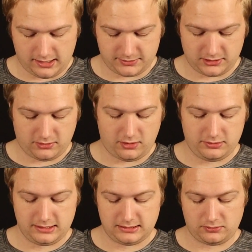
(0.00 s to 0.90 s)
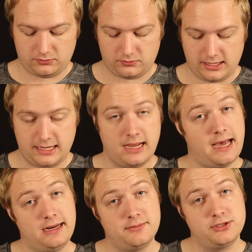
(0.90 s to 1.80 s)
So all these little red
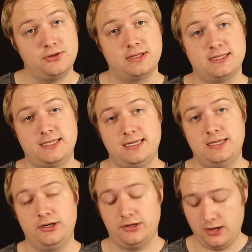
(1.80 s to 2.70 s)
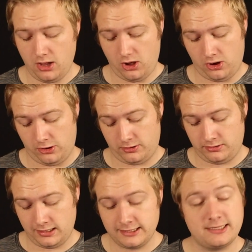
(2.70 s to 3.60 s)
items you can see here are
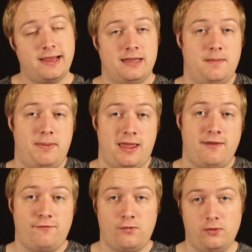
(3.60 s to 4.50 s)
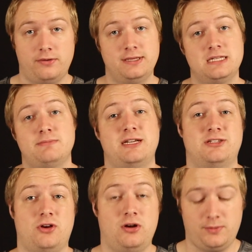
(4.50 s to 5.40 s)
things that I had to pay for. This is my
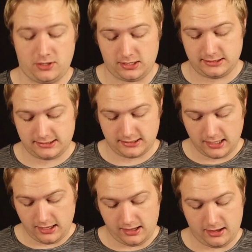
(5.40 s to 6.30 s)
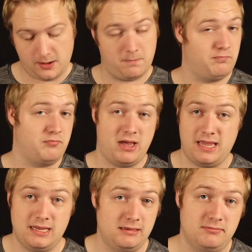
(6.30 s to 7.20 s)
startup costs,
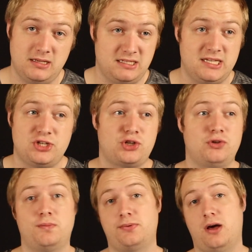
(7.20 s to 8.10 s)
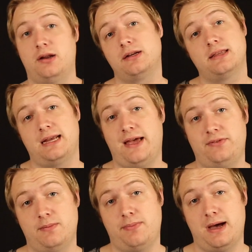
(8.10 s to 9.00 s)
my additional product that I
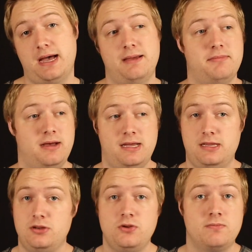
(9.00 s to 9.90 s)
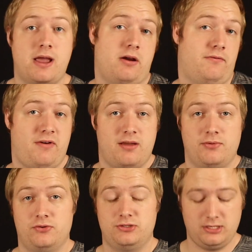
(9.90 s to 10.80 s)
have to buy, my new
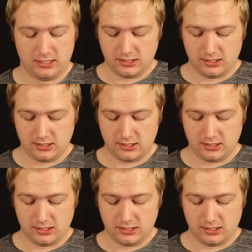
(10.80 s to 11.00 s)
microfibers,